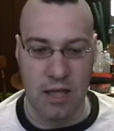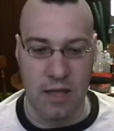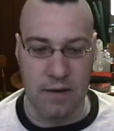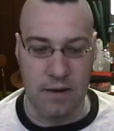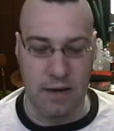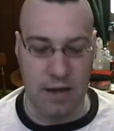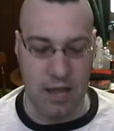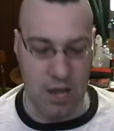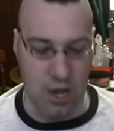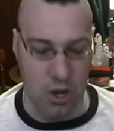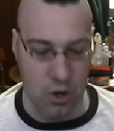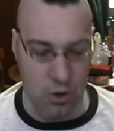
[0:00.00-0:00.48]

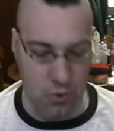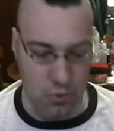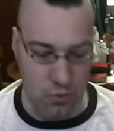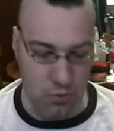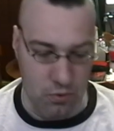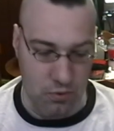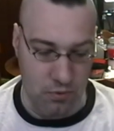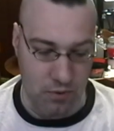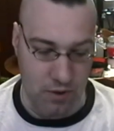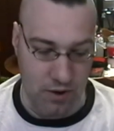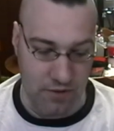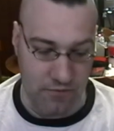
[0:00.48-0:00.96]
Now,
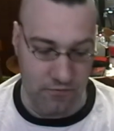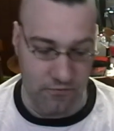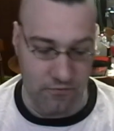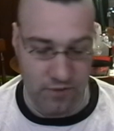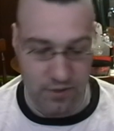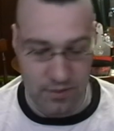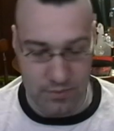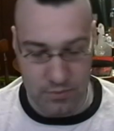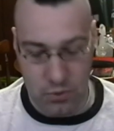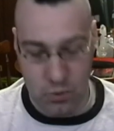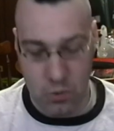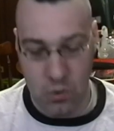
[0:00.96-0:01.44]
around
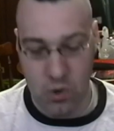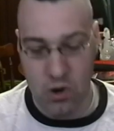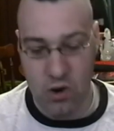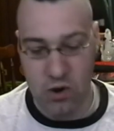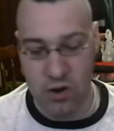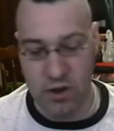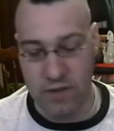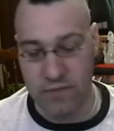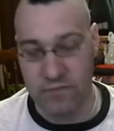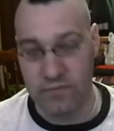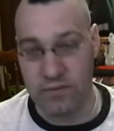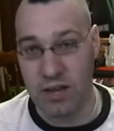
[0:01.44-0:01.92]

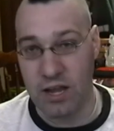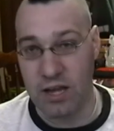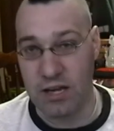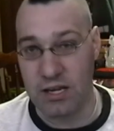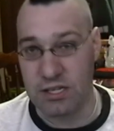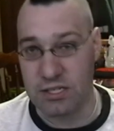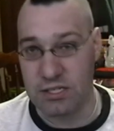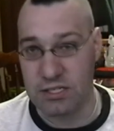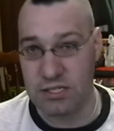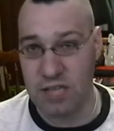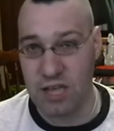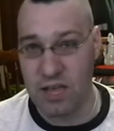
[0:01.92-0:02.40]
February of
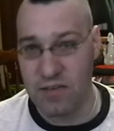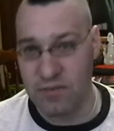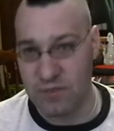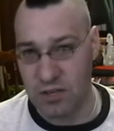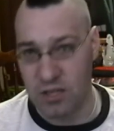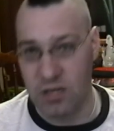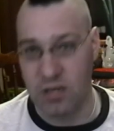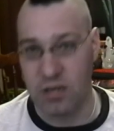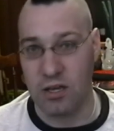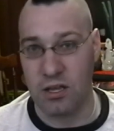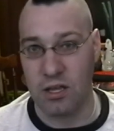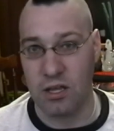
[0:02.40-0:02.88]

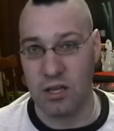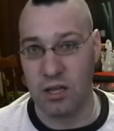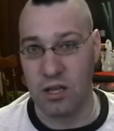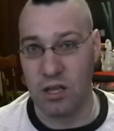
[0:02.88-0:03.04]
97,